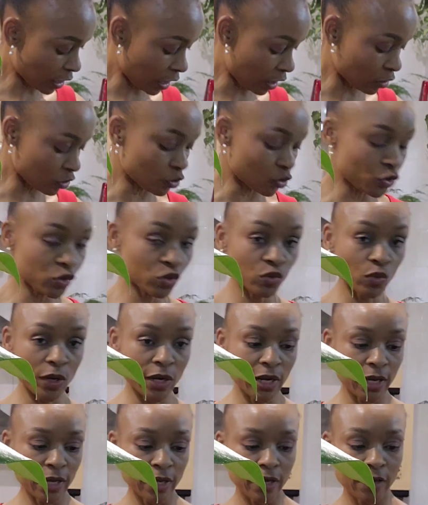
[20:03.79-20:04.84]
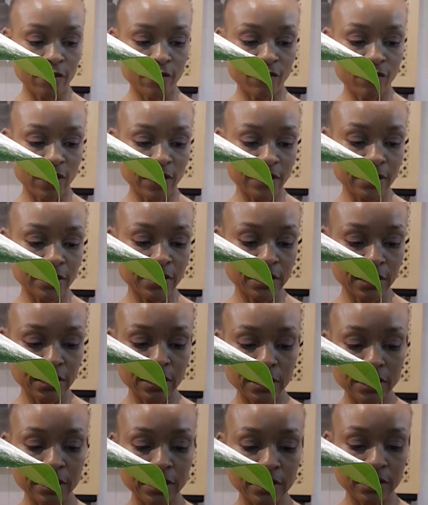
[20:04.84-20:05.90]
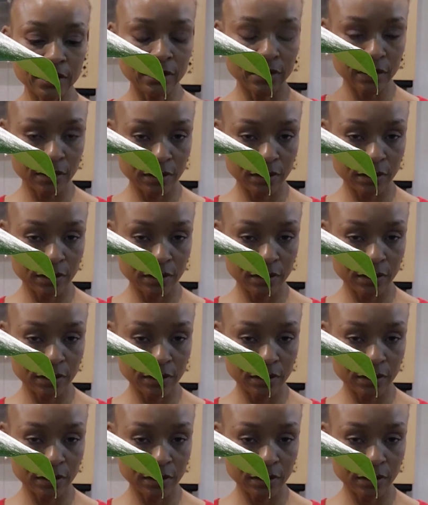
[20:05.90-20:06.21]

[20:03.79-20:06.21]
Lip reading: I'll use what I have until